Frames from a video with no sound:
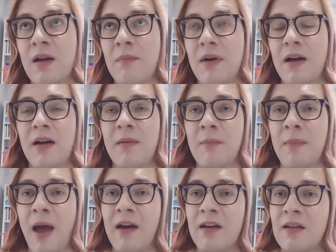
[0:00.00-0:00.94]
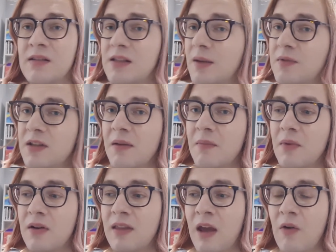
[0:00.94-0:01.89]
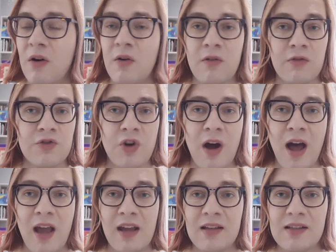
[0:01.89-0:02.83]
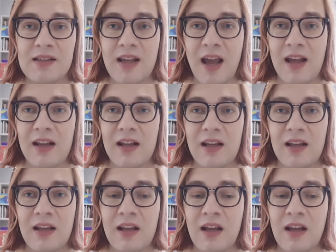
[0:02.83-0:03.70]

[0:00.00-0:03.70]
but back in September they were all dry and scaly